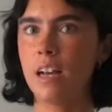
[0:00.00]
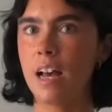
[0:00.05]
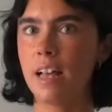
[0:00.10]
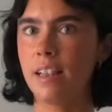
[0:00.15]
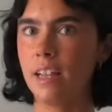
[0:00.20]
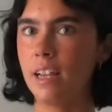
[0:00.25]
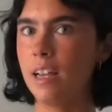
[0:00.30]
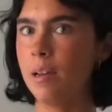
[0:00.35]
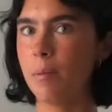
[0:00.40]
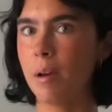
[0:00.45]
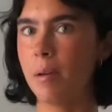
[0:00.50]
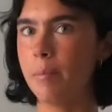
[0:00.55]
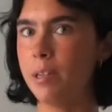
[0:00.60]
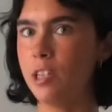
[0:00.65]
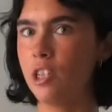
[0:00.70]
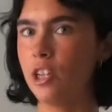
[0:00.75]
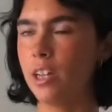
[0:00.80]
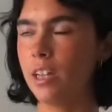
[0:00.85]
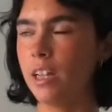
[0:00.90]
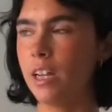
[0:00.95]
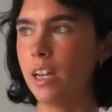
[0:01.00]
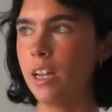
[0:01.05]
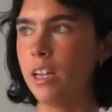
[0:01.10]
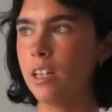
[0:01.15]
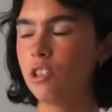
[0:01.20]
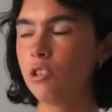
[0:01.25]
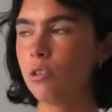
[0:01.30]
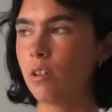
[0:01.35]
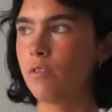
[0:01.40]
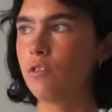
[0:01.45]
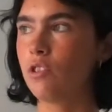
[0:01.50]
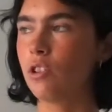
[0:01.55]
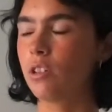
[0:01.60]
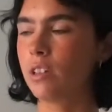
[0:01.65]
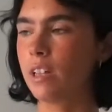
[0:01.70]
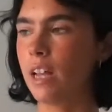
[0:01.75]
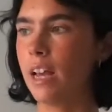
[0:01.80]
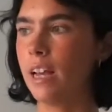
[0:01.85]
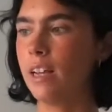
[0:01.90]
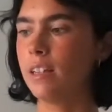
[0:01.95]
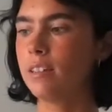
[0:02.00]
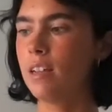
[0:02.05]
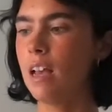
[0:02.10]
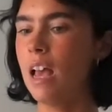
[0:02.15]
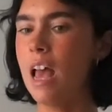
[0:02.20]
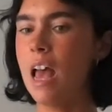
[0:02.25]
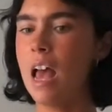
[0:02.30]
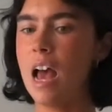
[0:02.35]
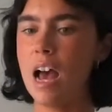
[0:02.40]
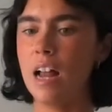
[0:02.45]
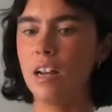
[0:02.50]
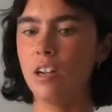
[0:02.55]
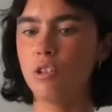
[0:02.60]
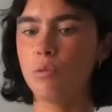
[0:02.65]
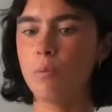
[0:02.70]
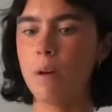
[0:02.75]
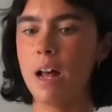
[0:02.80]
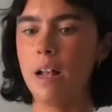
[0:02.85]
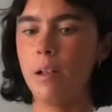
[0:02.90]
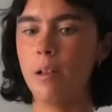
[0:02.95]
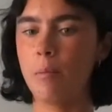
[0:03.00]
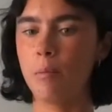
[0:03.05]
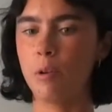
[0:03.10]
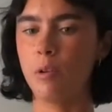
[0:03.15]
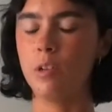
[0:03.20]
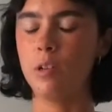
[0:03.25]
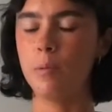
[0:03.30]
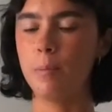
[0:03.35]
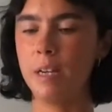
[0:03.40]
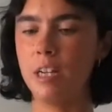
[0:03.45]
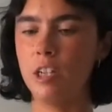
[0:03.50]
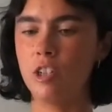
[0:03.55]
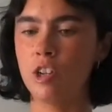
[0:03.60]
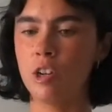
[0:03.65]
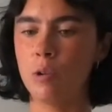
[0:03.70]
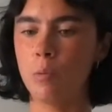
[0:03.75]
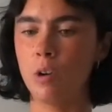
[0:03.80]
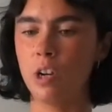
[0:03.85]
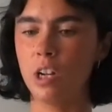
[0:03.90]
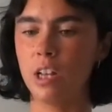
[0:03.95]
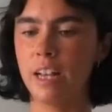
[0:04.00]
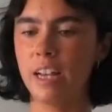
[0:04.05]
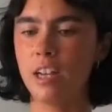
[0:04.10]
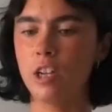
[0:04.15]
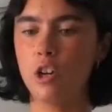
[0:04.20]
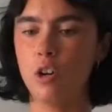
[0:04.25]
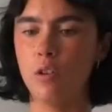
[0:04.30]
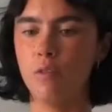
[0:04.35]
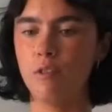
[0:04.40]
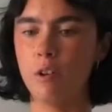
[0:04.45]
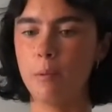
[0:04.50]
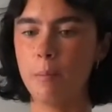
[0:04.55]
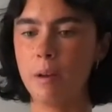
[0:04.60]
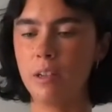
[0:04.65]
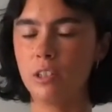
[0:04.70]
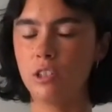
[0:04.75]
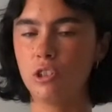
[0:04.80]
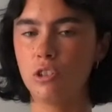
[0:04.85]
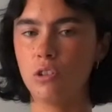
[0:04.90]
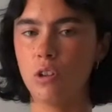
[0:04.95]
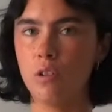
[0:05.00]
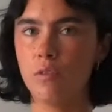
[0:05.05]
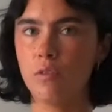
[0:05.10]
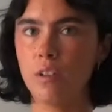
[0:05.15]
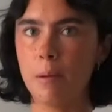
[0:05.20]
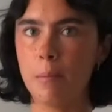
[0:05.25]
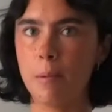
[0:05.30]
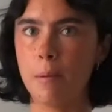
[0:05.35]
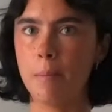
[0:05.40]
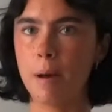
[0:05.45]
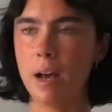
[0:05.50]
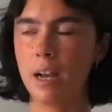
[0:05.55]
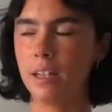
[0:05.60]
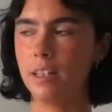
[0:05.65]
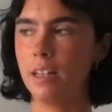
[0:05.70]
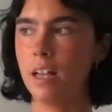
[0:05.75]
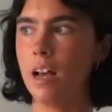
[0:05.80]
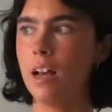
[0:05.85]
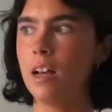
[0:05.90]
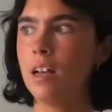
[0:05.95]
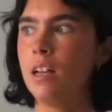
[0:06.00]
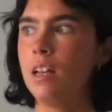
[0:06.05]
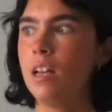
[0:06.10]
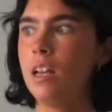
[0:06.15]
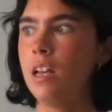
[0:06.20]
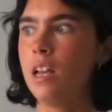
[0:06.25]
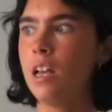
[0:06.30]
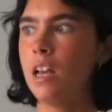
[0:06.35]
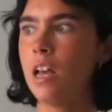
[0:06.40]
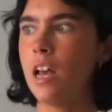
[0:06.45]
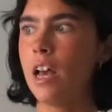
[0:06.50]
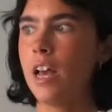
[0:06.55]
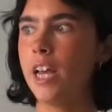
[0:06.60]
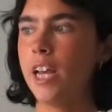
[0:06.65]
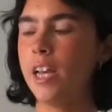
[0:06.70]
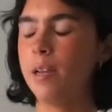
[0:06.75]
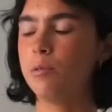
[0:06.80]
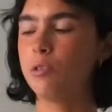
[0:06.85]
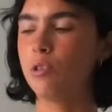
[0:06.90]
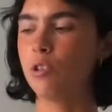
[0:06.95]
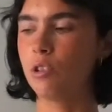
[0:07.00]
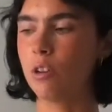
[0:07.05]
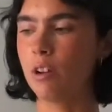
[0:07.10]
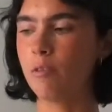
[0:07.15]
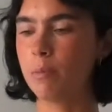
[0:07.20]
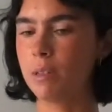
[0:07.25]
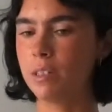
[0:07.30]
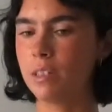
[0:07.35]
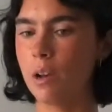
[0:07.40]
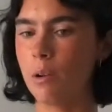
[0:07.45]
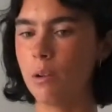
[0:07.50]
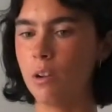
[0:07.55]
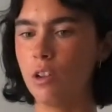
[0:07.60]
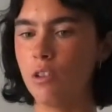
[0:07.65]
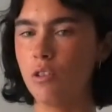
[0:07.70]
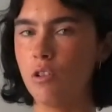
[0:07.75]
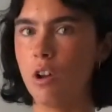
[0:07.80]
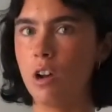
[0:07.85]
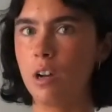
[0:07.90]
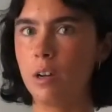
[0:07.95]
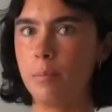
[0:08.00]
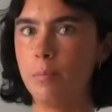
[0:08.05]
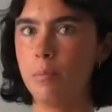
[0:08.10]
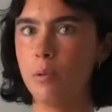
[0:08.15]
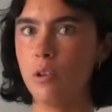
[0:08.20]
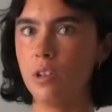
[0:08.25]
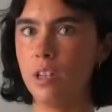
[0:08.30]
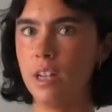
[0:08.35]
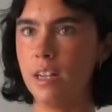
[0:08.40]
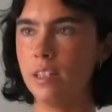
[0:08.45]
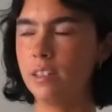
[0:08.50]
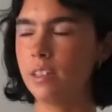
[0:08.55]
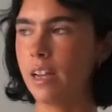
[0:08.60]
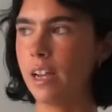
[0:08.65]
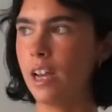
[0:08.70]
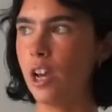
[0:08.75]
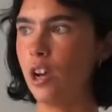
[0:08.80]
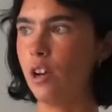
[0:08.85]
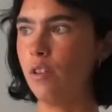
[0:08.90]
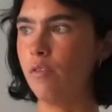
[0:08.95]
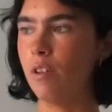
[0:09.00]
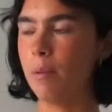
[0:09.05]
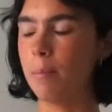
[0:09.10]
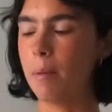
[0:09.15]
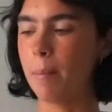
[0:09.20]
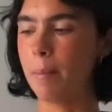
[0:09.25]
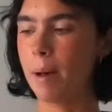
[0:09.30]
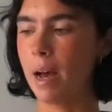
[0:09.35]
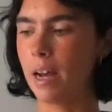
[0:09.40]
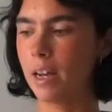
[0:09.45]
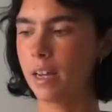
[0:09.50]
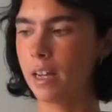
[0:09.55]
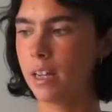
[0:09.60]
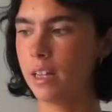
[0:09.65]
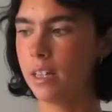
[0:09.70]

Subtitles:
I think it might be chilly, so I took this. And as well, I'm going to the beach and I want to like cover my stuff, like my bag and that. So I'm going to have my towel, and I thought I could put this like over my bag.